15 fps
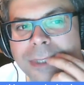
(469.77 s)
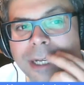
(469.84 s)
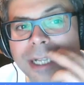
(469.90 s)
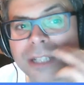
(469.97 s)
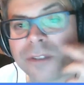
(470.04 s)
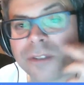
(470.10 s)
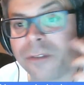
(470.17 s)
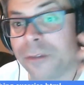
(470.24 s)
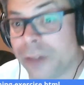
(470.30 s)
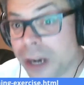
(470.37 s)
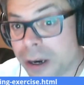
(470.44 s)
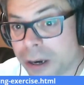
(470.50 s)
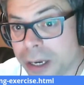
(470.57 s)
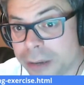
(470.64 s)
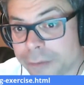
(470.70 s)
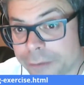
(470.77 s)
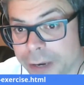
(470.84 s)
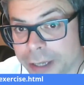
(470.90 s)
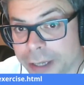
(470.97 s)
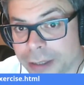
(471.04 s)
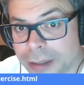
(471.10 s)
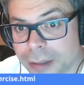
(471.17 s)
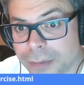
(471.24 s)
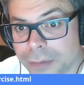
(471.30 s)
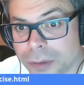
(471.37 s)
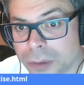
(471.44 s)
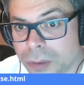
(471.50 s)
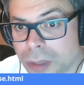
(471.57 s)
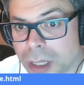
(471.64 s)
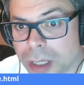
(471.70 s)
It's very effective.
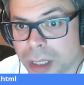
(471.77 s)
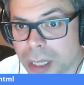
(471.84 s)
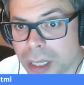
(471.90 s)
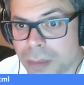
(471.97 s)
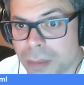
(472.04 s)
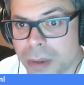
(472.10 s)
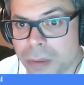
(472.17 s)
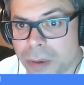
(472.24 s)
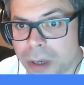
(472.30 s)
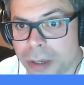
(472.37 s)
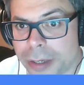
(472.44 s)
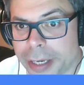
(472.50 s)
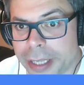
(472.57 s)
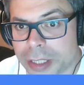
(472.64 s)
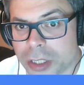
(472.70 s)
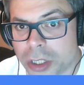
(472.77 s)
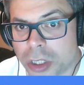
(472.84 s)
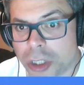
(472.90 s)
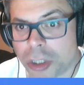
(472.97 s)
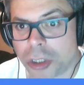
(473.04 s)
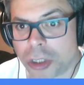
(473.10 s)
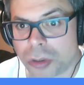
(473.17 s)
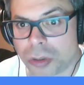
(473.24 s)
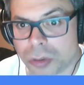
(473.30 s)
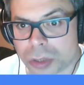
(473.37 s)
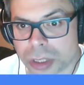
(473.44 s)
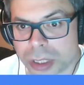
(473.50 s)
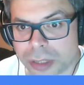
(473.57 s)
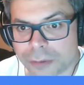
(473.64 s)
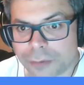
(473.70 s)
Do not get me wrong. It's
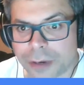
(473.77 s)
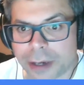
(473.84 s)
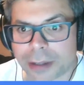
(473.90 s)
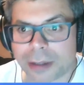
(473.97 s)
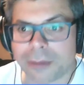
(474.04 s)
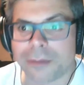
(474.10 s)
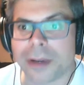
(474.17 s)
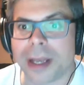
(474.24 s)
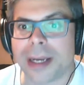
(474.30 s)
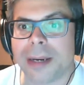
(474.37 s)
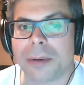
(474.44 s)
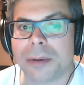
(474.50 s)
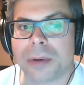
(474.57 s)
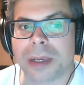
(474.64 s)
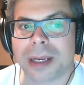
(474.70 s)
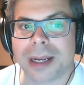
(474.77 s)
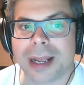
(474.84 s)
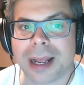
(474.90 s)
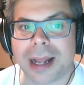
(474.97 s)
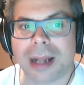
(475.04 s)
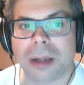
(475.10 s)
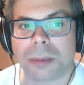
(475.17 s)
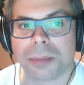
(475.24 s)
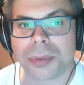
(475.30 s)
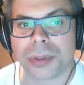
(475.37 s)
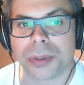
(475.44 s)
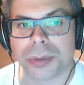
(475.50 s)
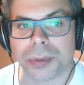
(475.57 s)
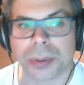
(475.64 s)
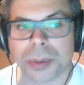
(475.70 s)
hugely effective, and it can help
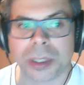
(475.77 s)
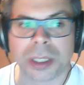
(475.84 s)
you